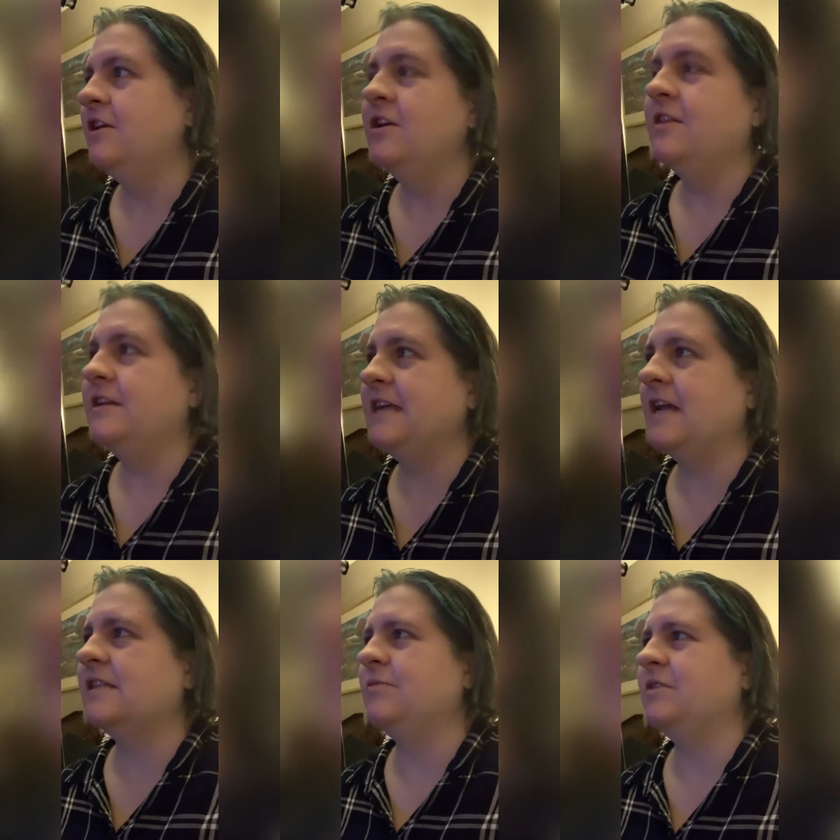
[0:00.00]
The
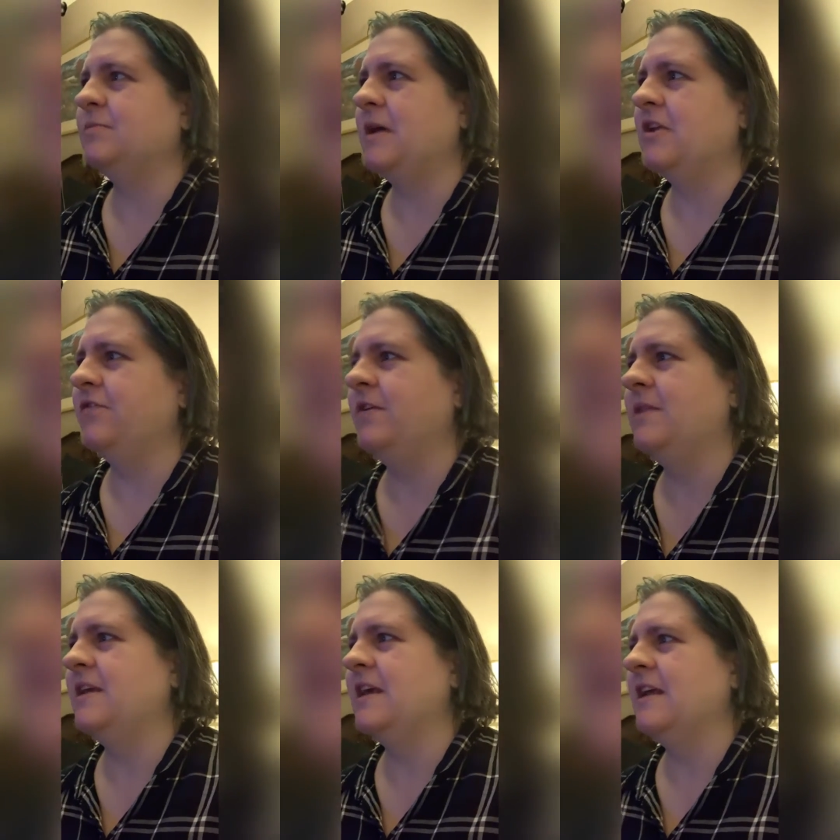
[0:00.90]
dancing was better from
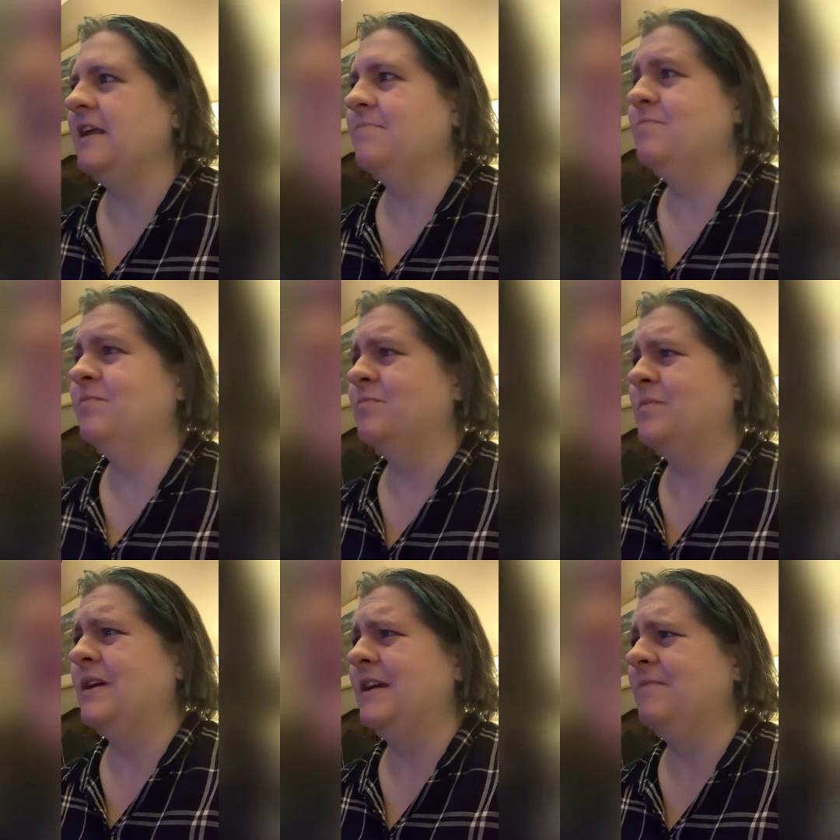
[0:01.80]
the Yeti,
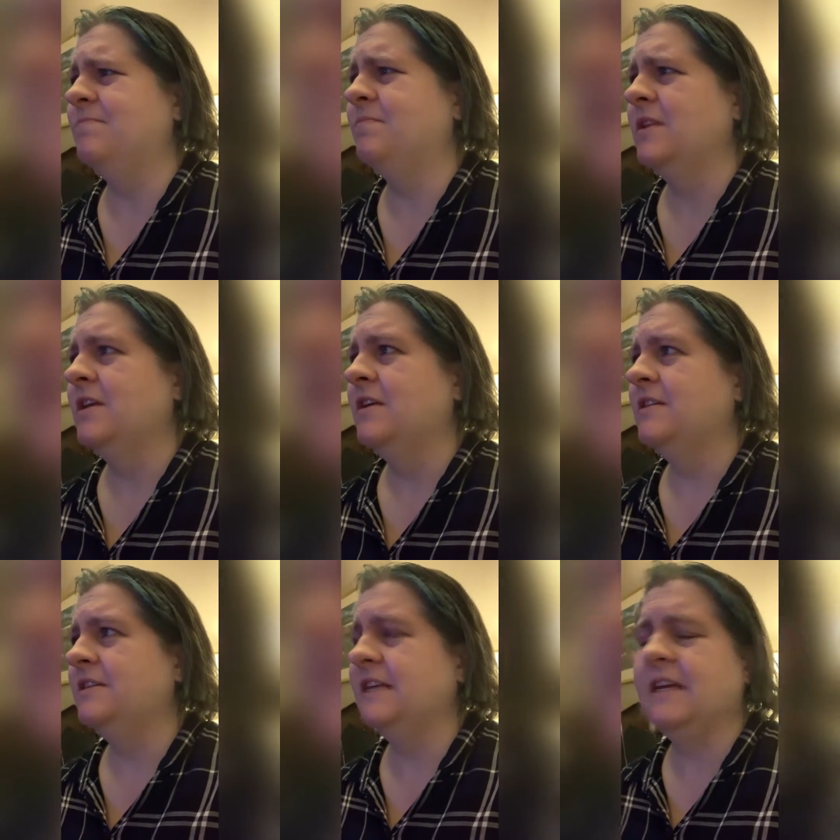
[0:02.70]
but
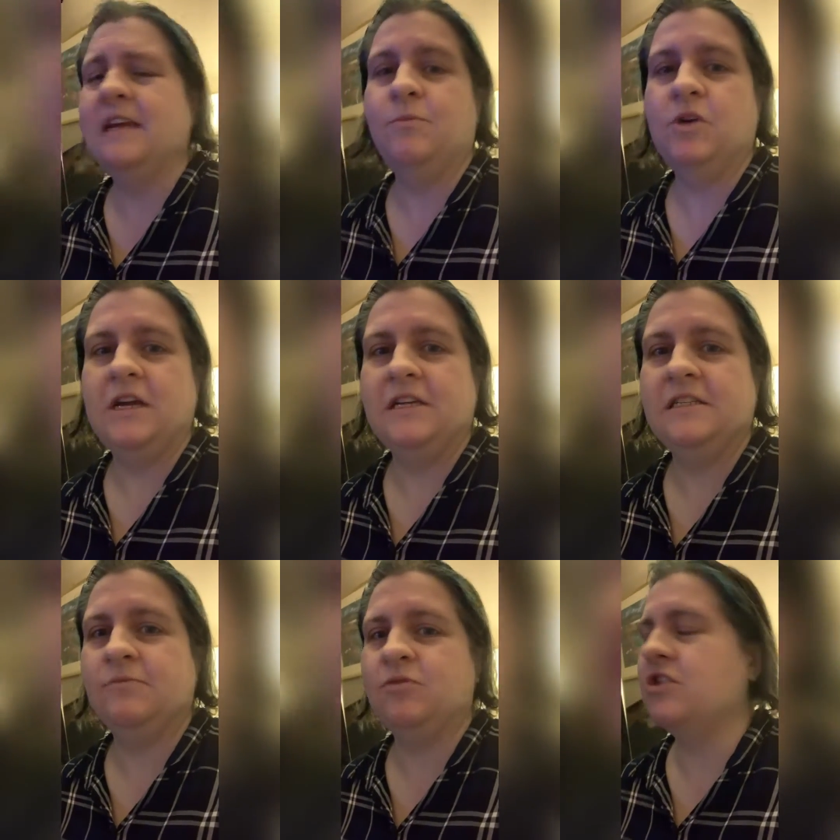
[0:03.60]
the singing
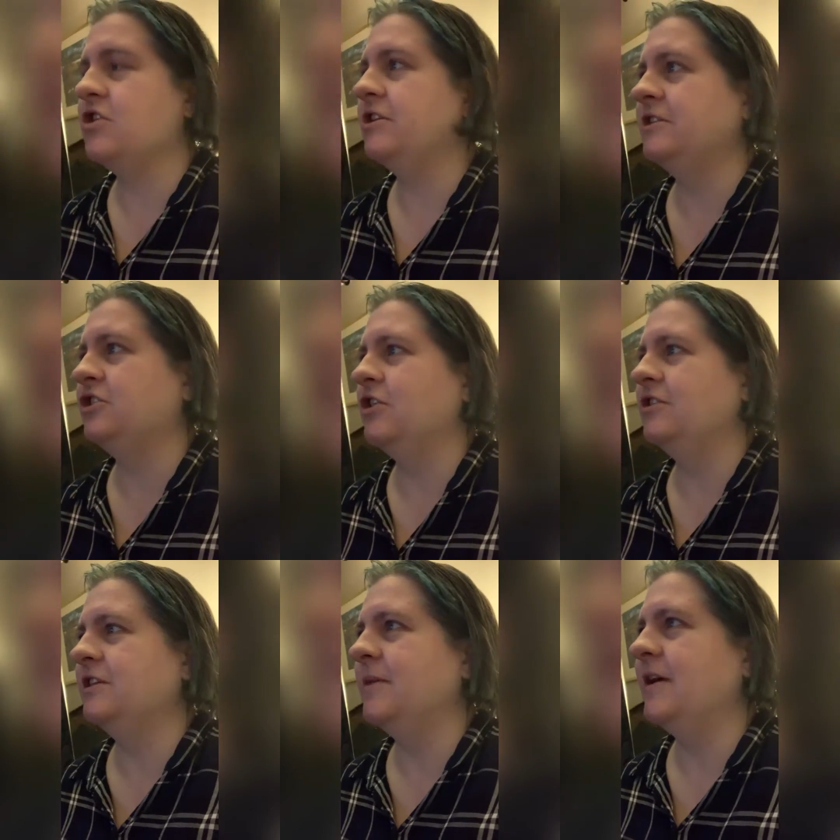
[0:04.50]
wise, which this show
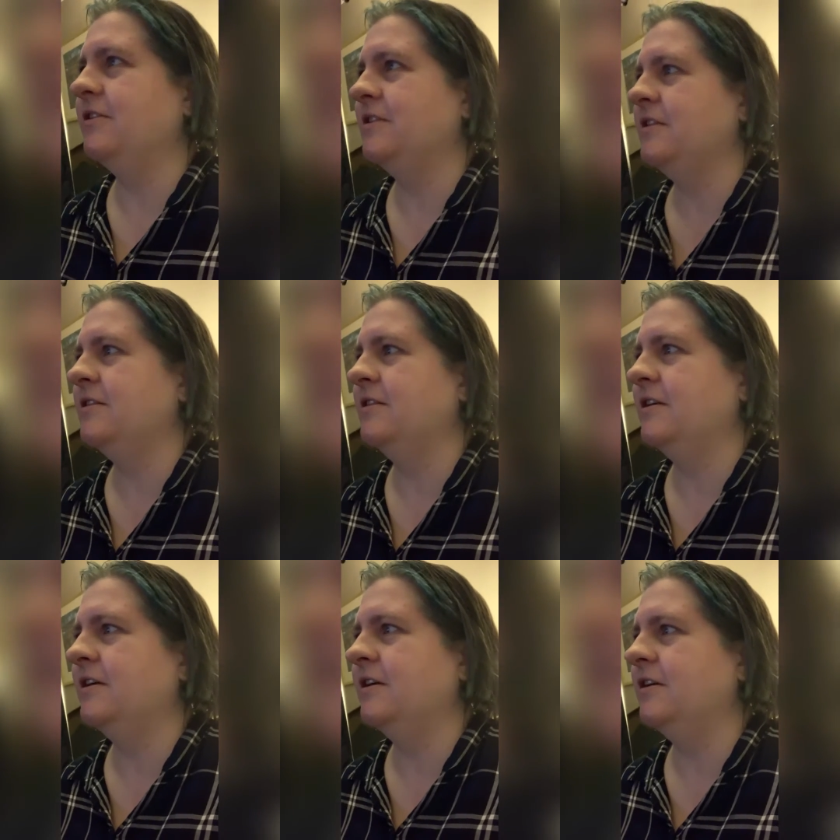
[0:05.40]
is about,
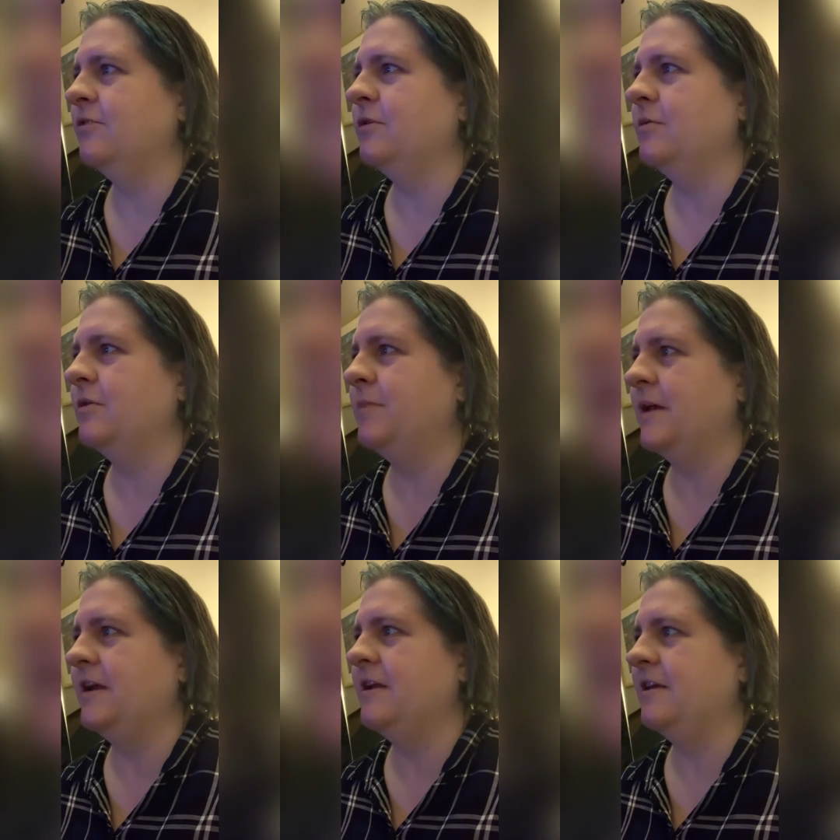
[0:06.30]
the
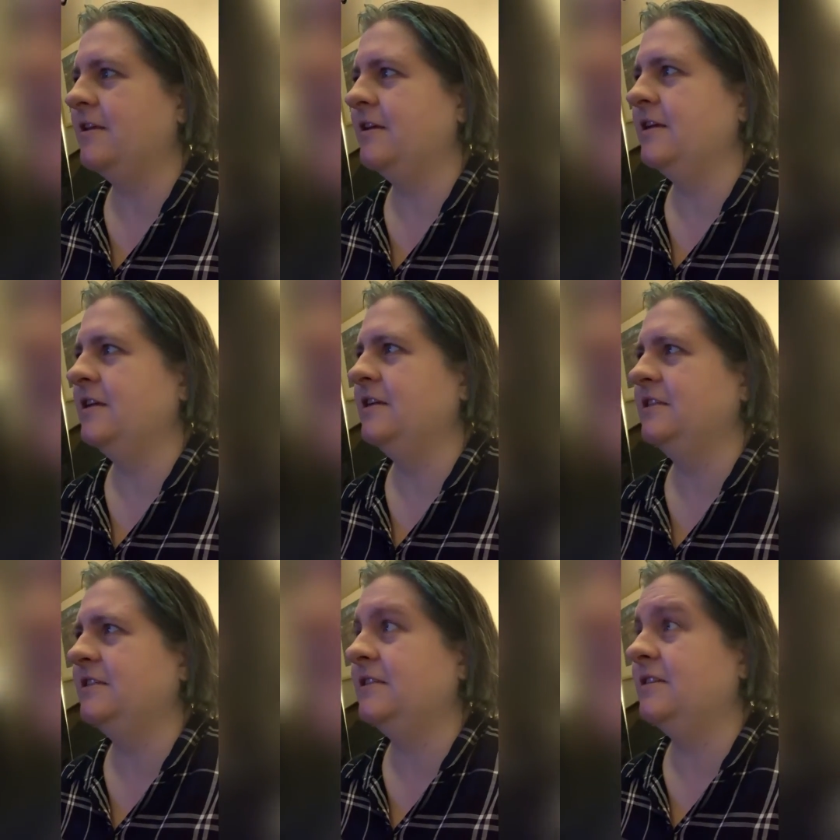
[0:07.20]
Pine, that
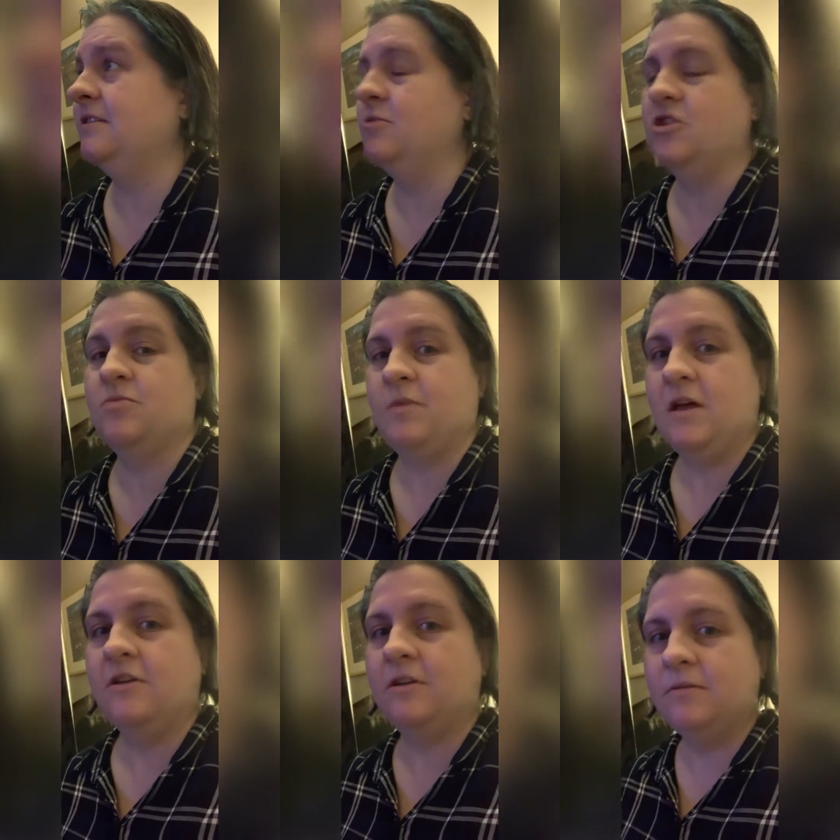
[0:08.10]
is much
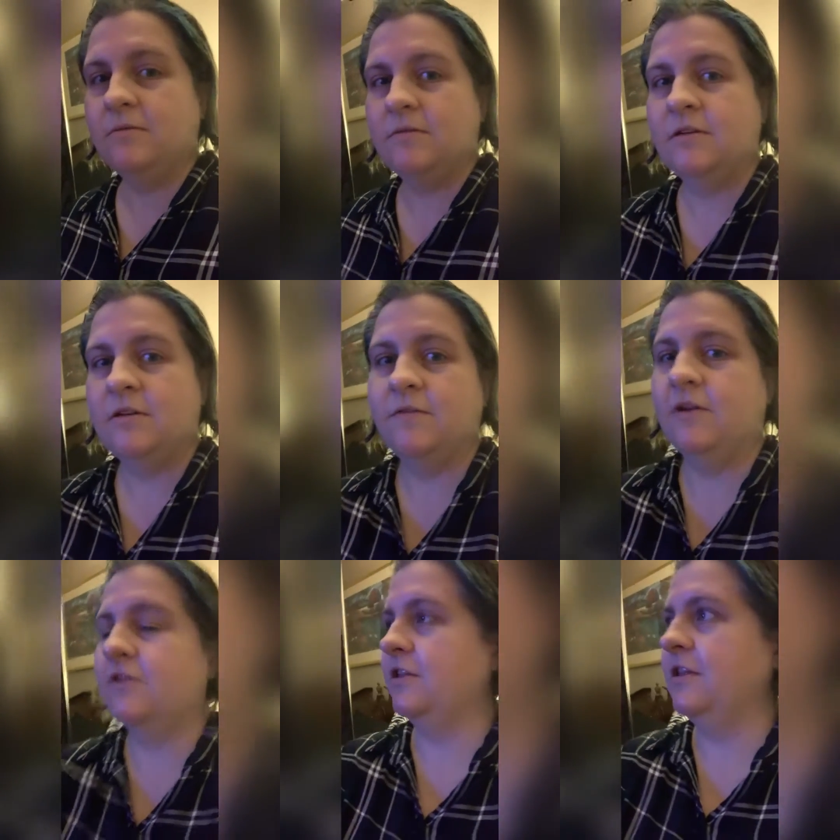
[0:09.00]
better
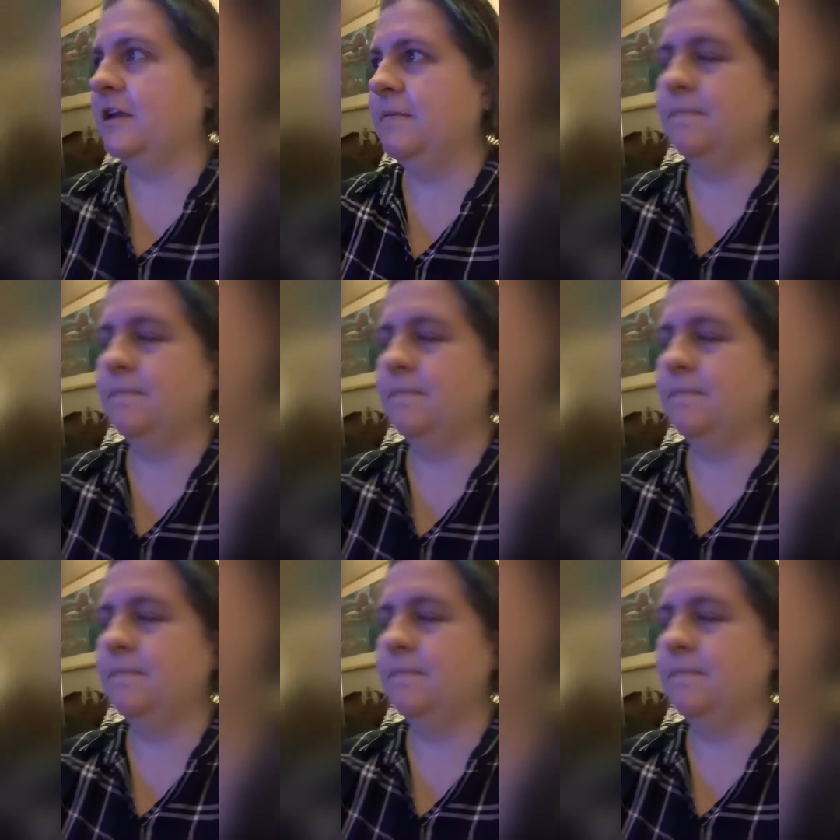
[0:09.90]
locally.